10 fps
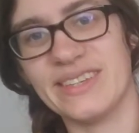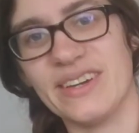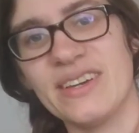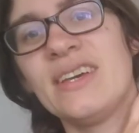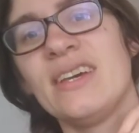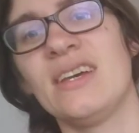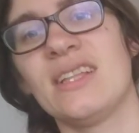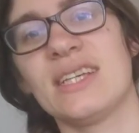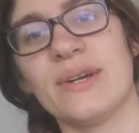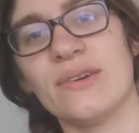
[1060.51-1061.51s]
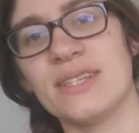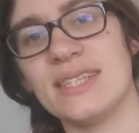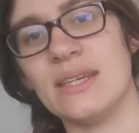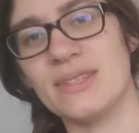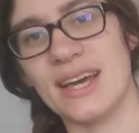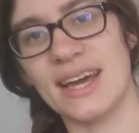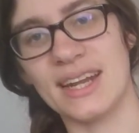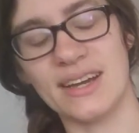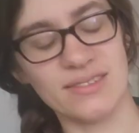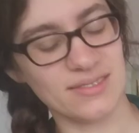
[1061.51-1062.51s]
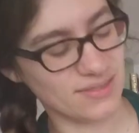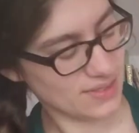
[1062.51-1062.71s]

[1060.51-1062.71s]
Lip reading: So that's why all the seams are hanging out.